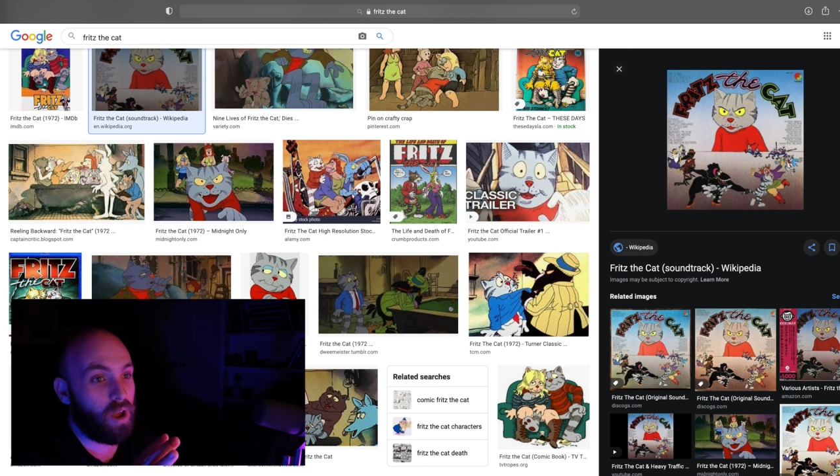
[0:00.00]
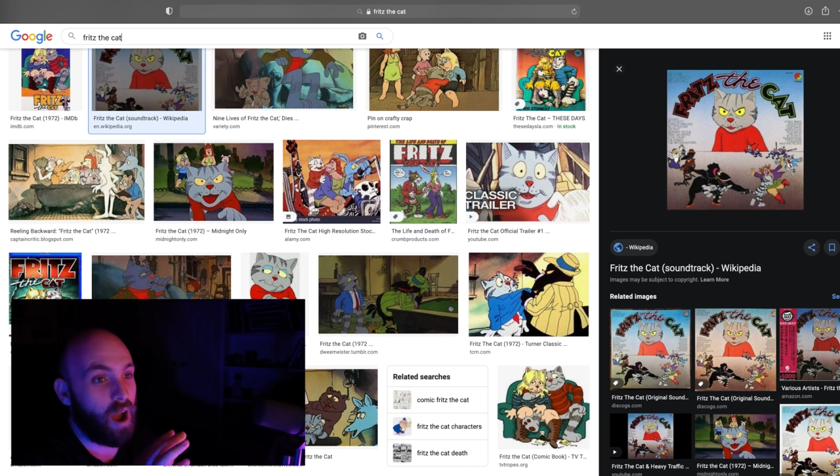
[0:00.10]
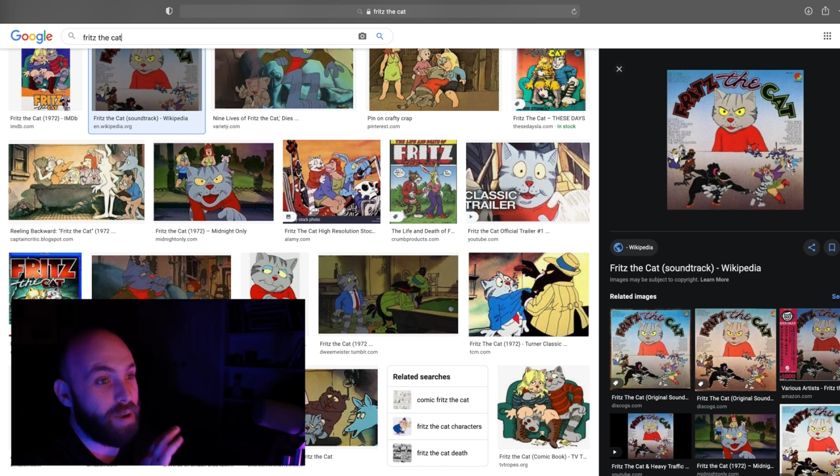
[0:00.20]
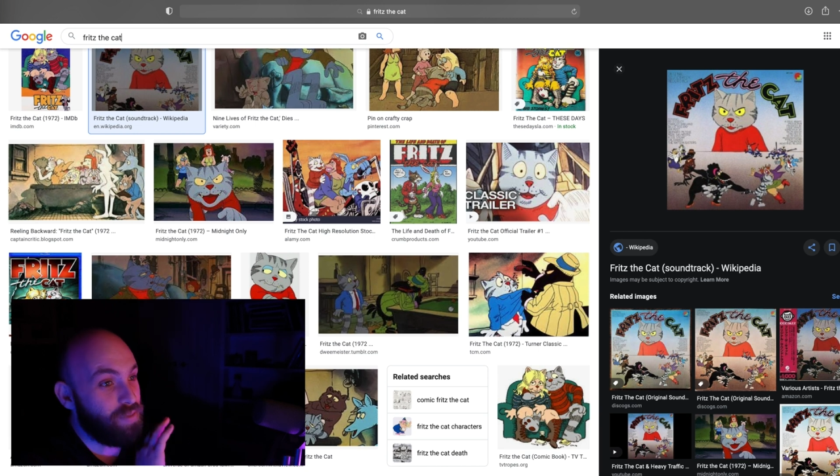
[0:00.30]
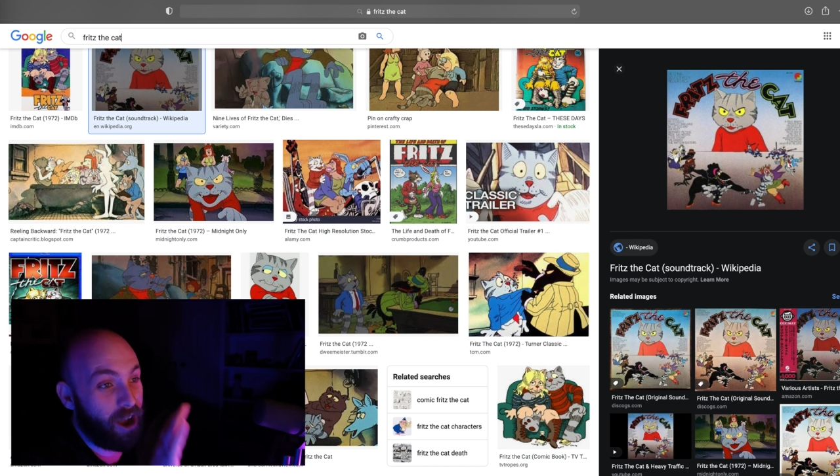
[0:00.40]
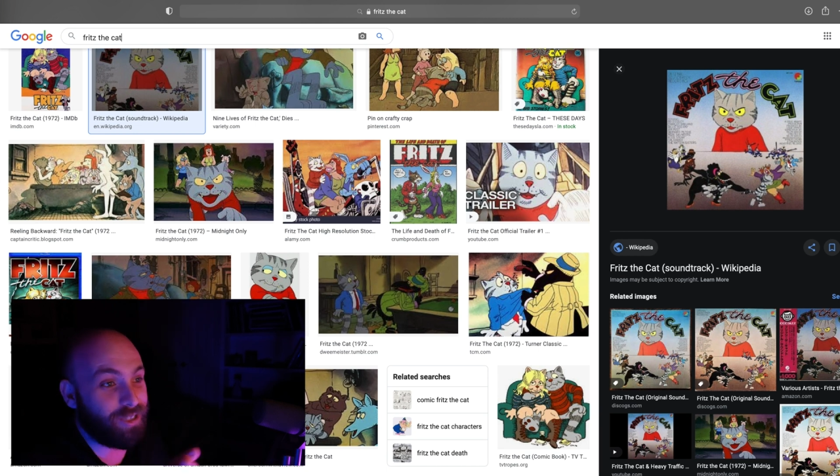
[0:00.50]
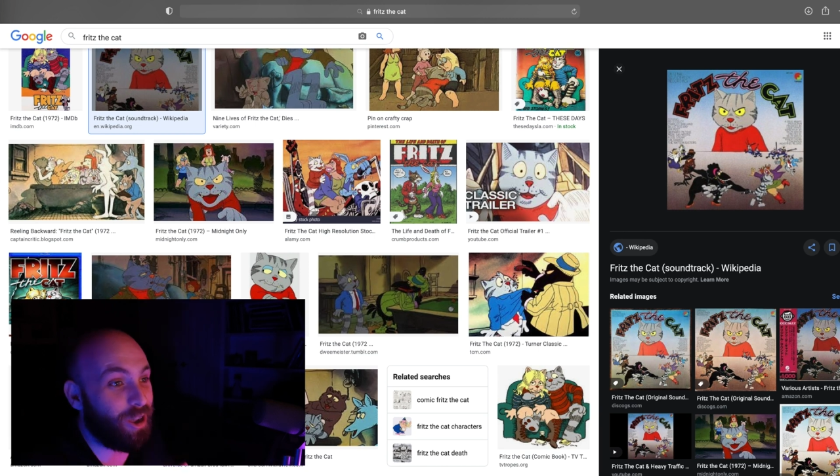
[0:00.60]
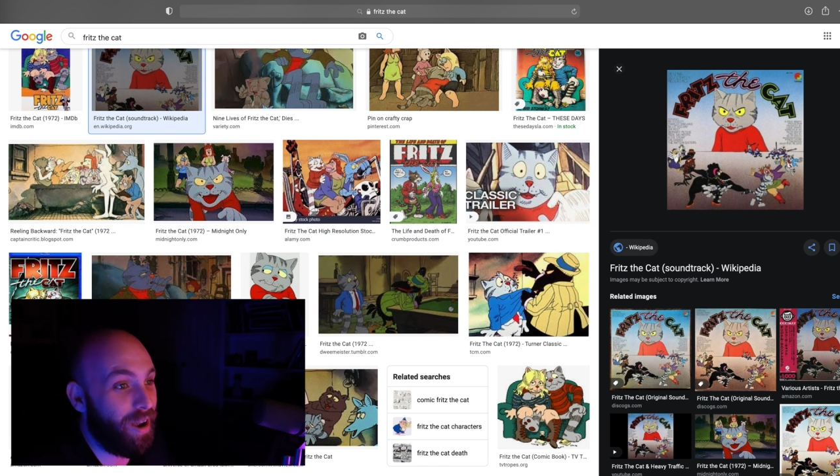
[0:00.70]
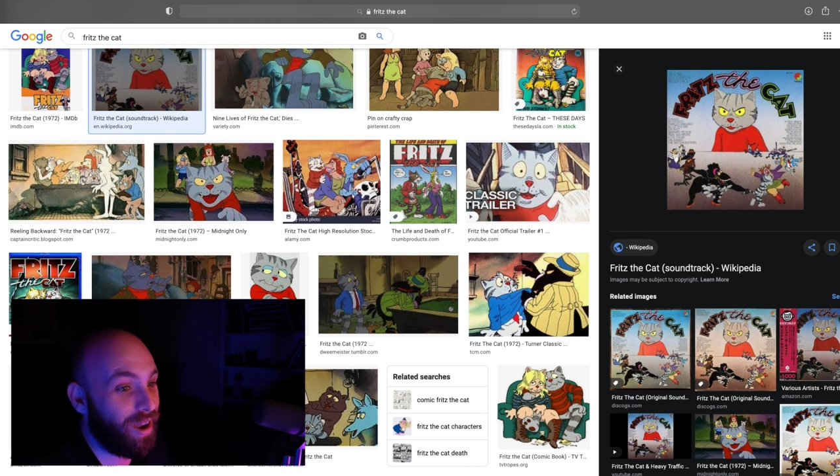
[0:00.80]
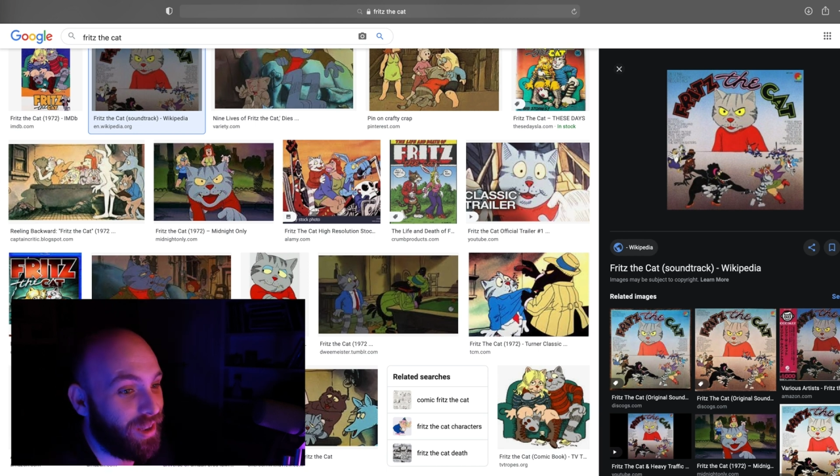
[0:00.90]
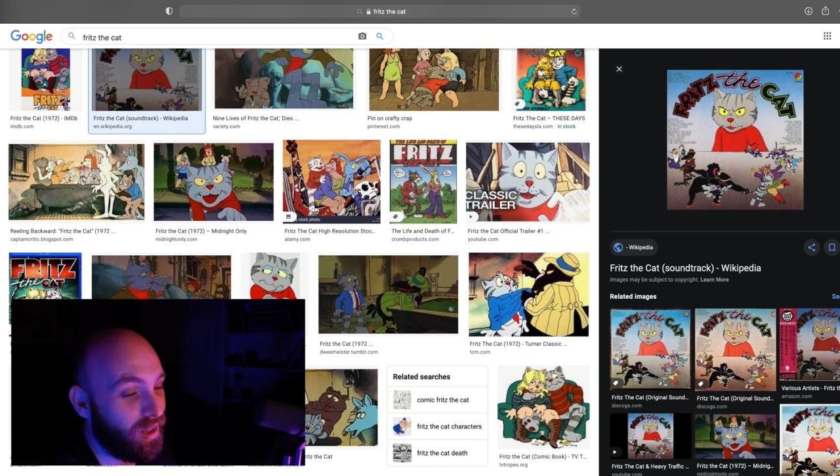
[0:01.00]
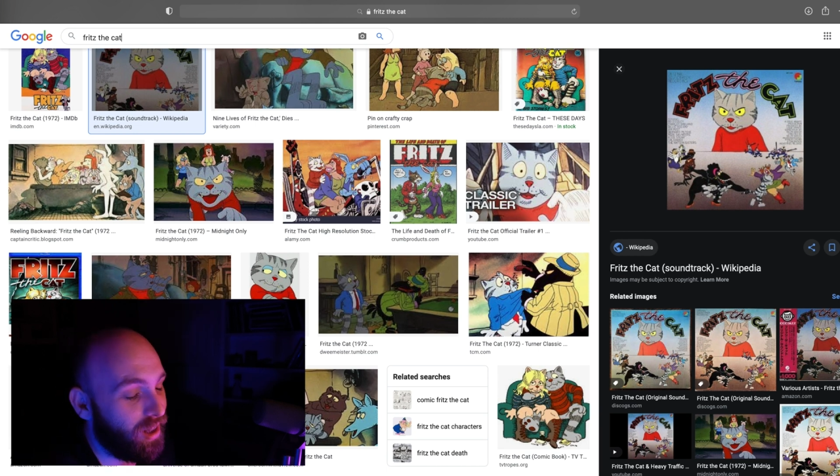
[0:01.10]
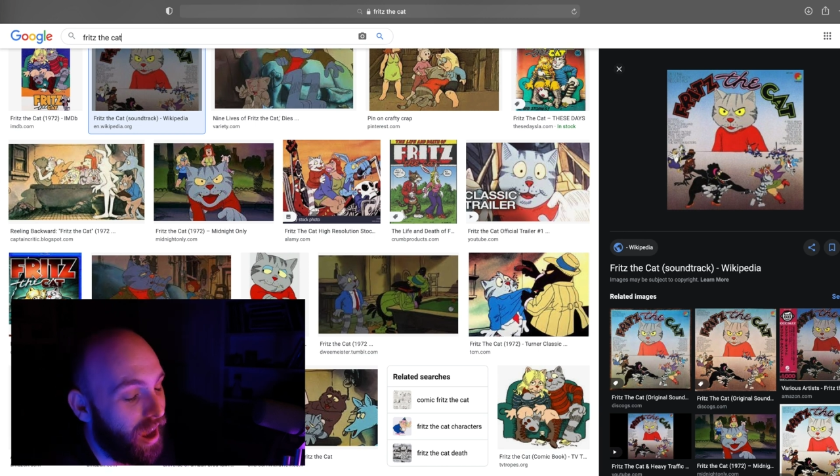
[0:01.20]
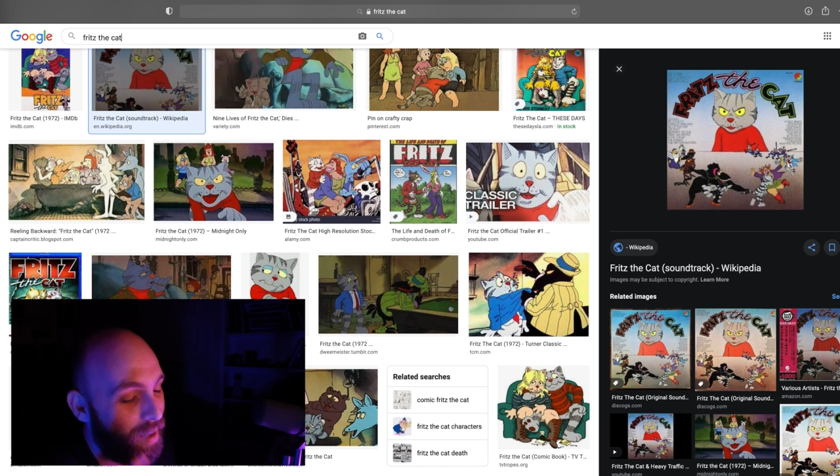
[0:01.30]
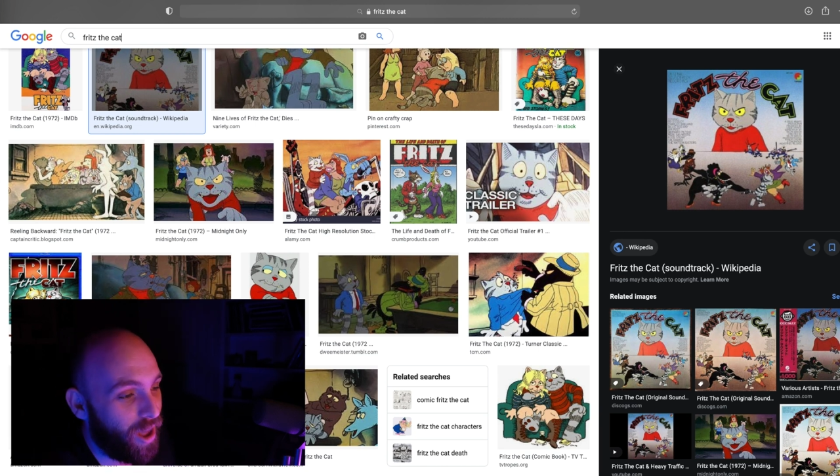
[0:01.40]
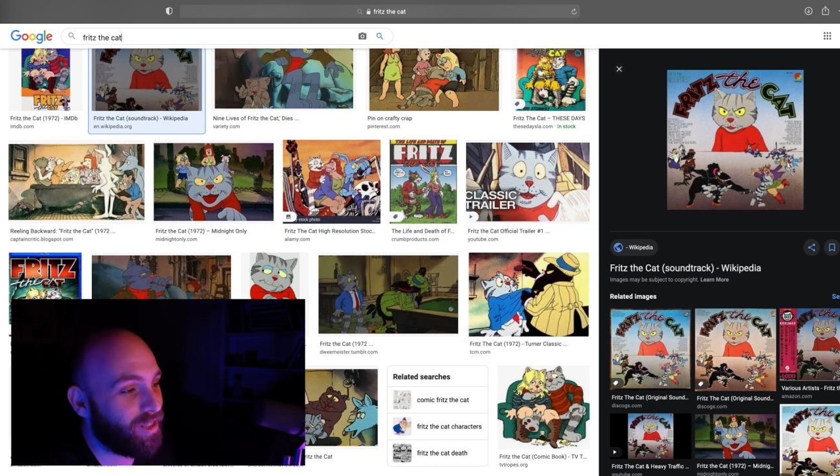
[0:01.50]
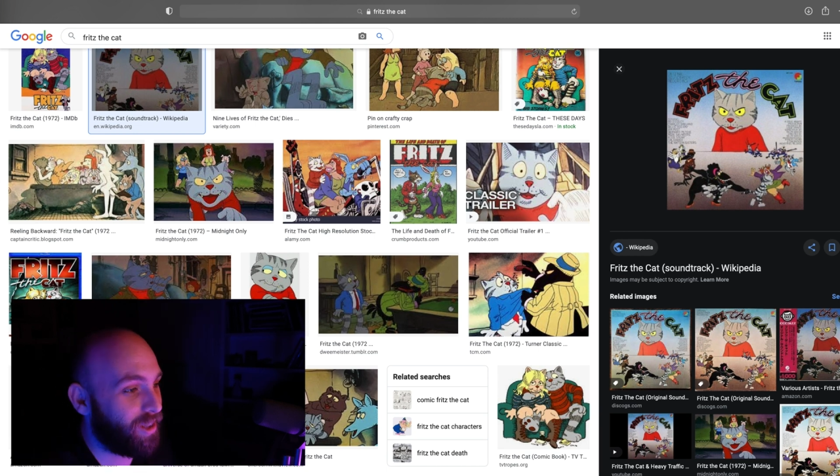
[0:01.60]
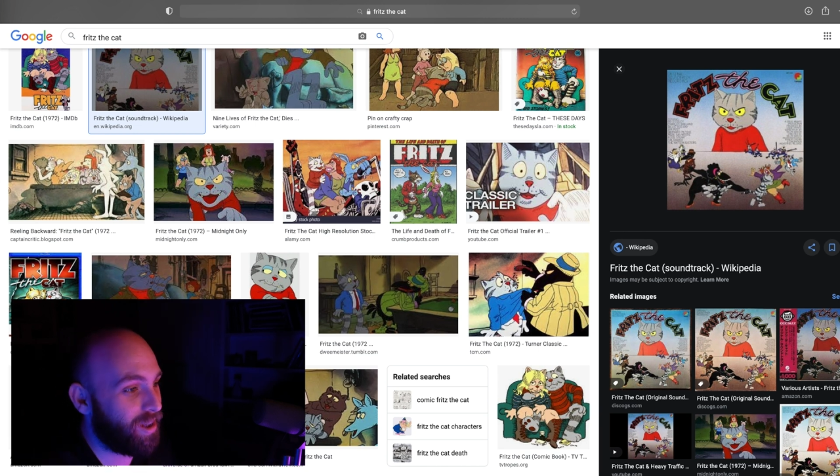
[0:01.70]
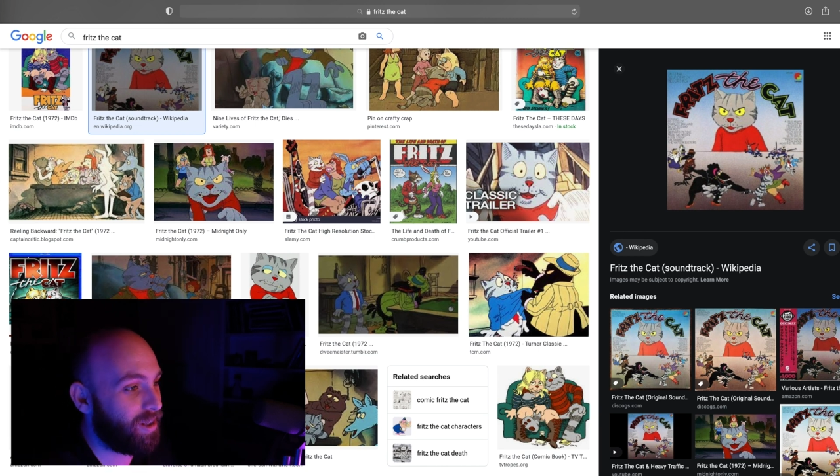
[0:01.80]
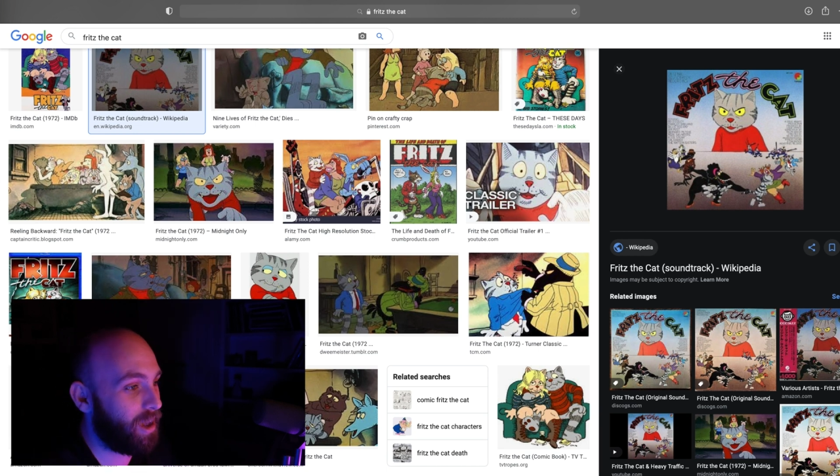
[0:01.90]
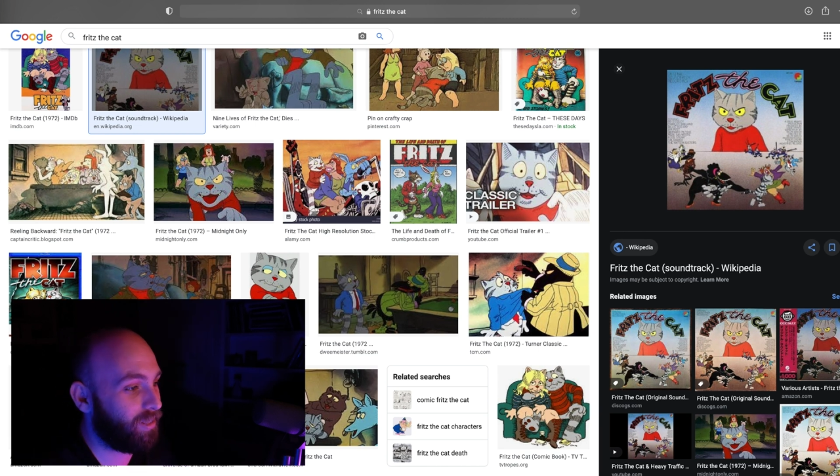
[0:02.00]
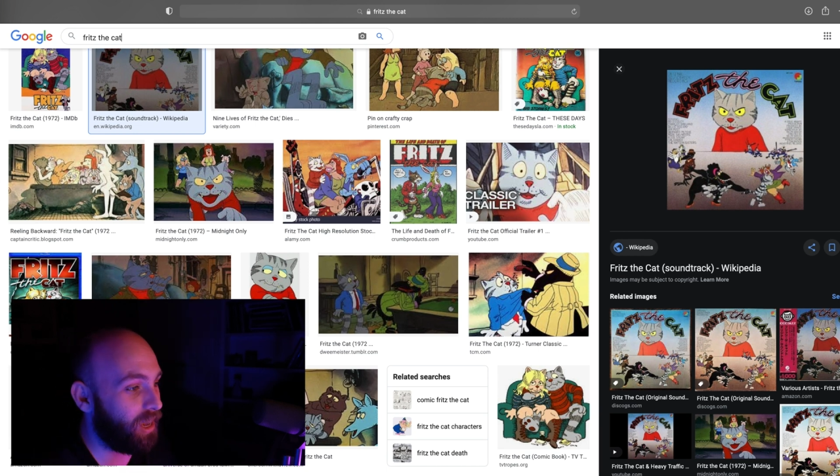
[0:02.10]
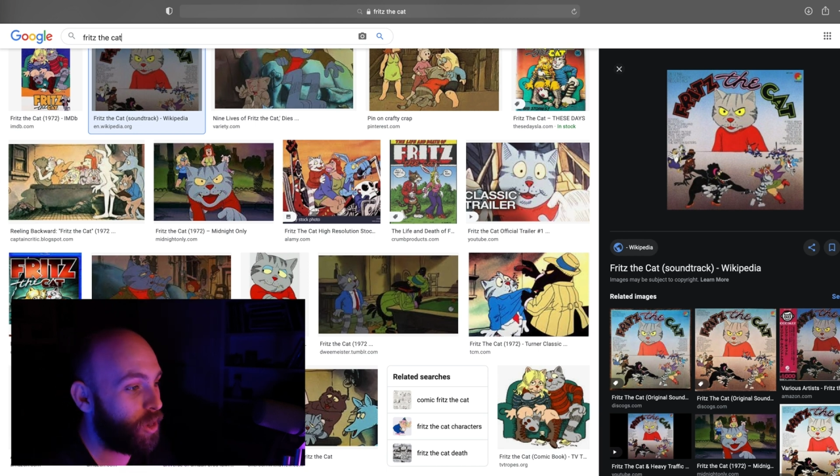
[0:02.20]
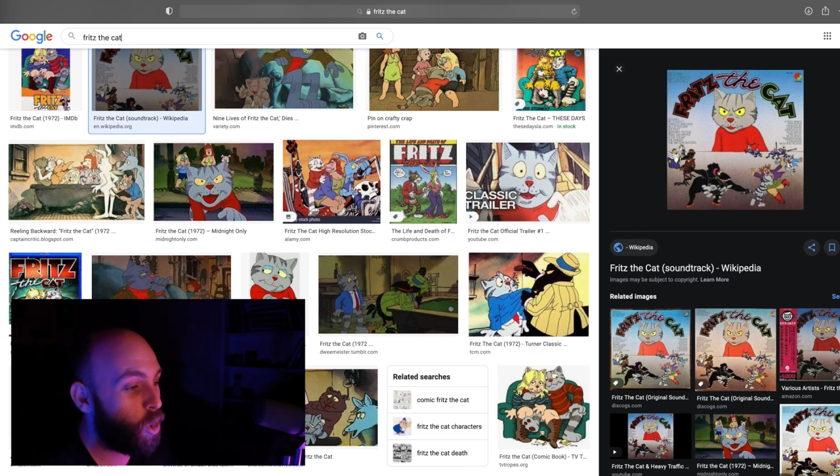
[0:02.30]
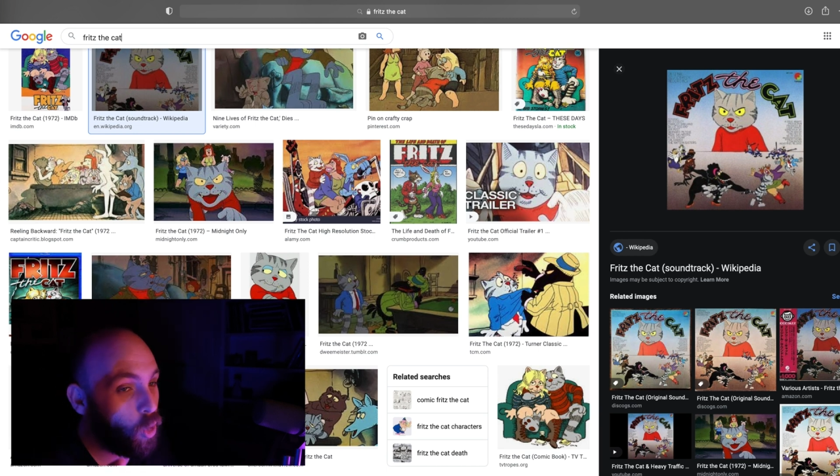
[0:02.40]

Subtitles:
I'm not talking about like